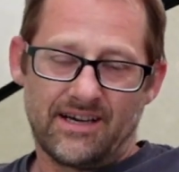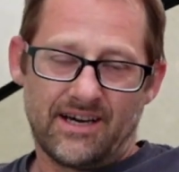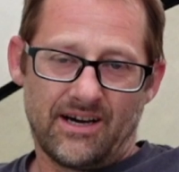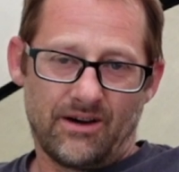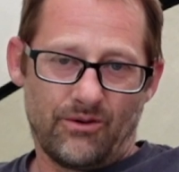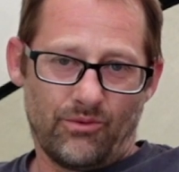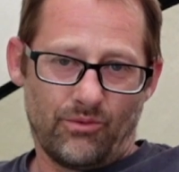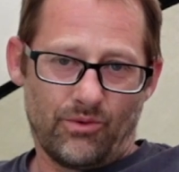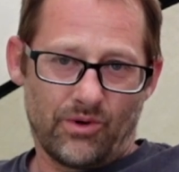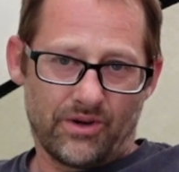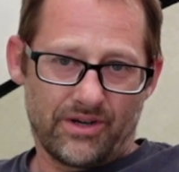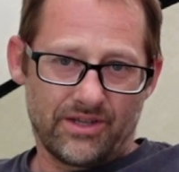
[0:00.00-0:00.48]

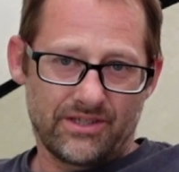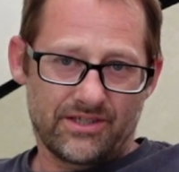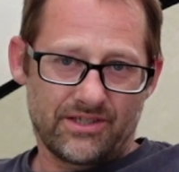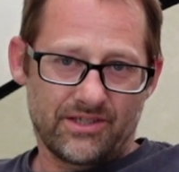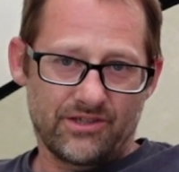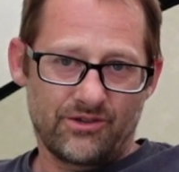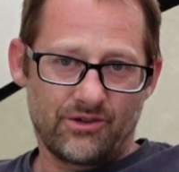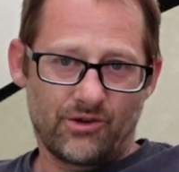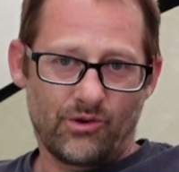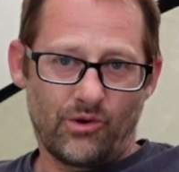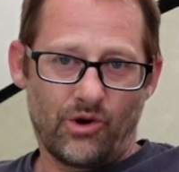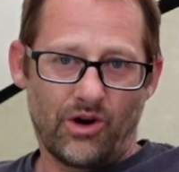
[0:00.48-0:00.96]
I want to
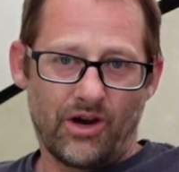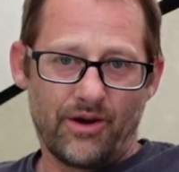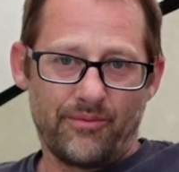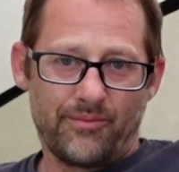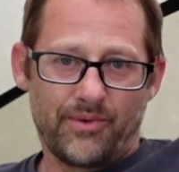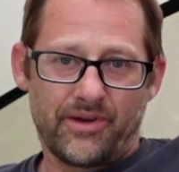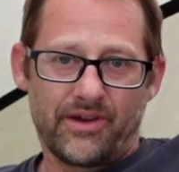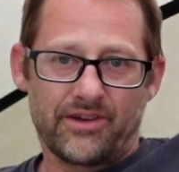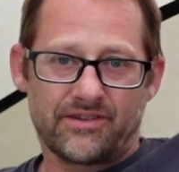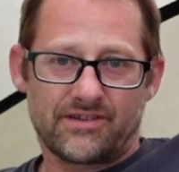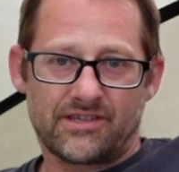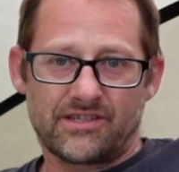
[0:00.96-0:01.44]
do quite a
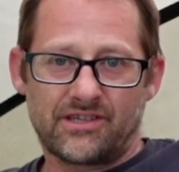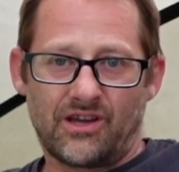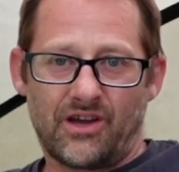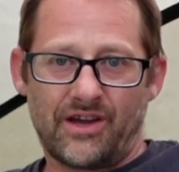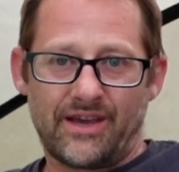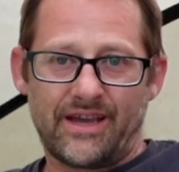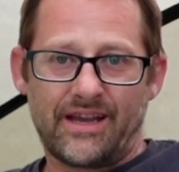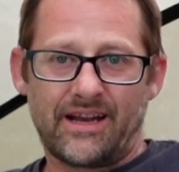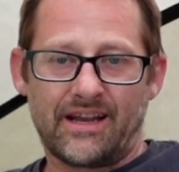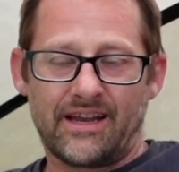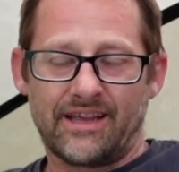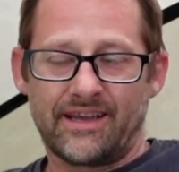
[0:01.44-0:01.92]
bit of
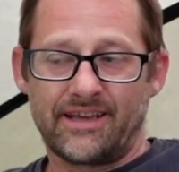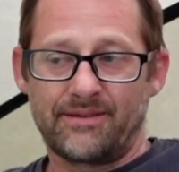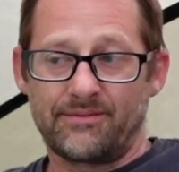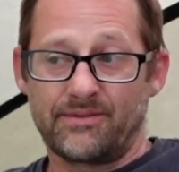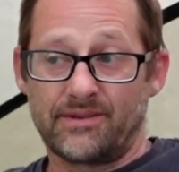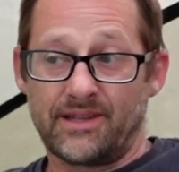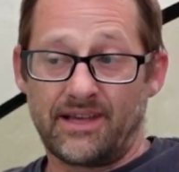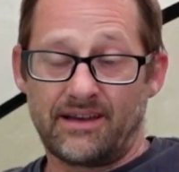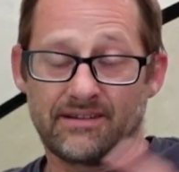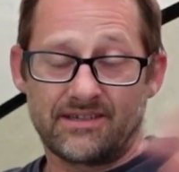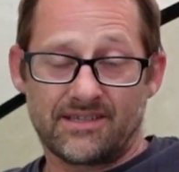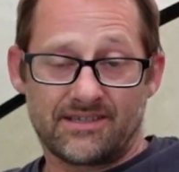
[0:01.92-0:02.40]
cycling,
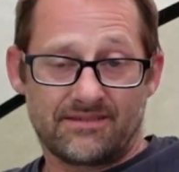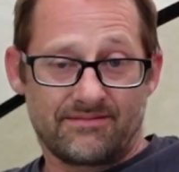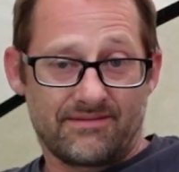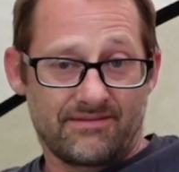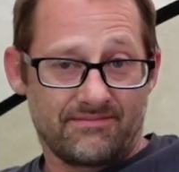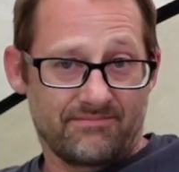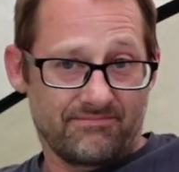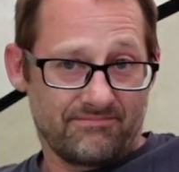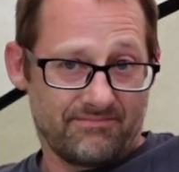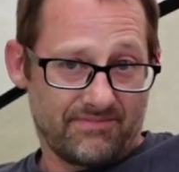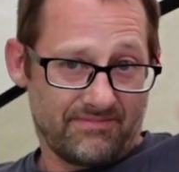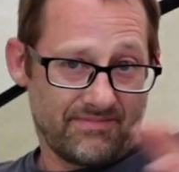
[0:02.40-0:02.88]
but
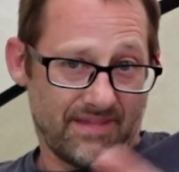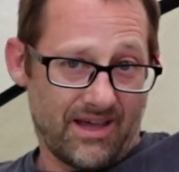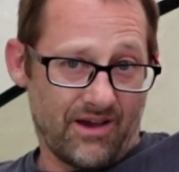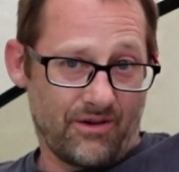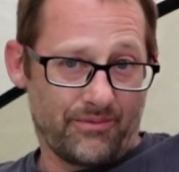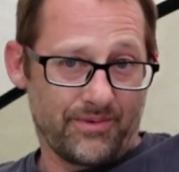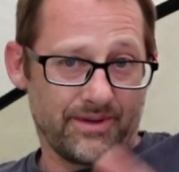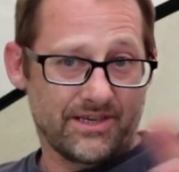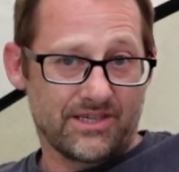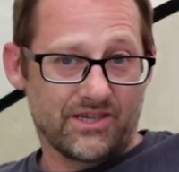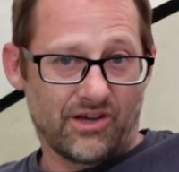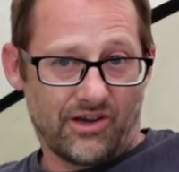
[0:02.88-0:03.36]

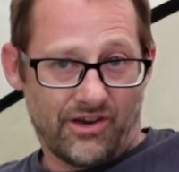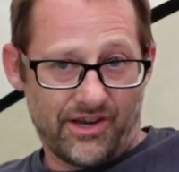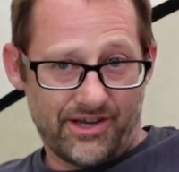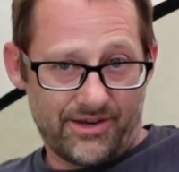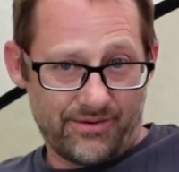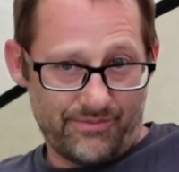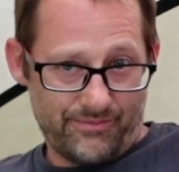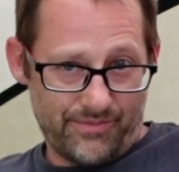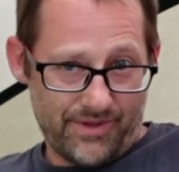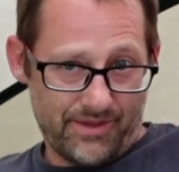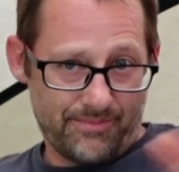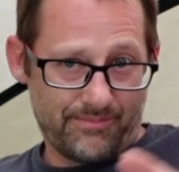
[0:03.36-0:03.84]
that'll be tied
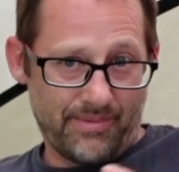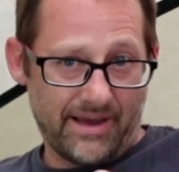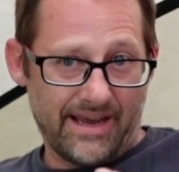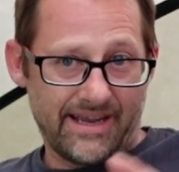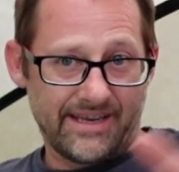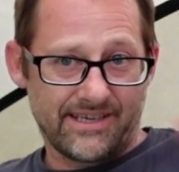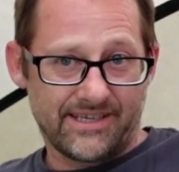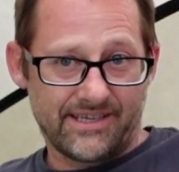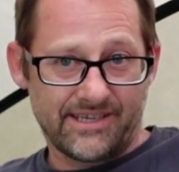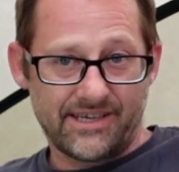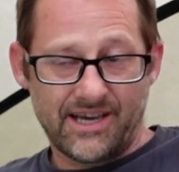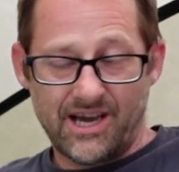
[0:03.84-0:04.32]
in with the
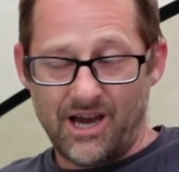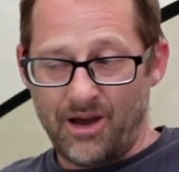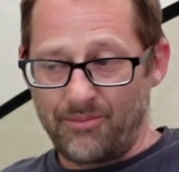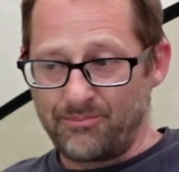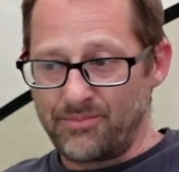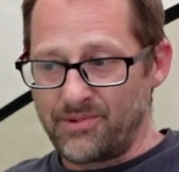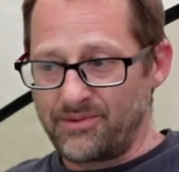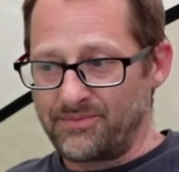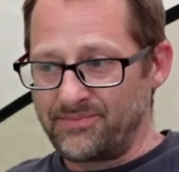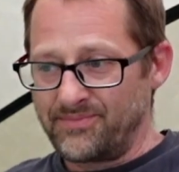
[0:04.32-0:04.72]
baiting up.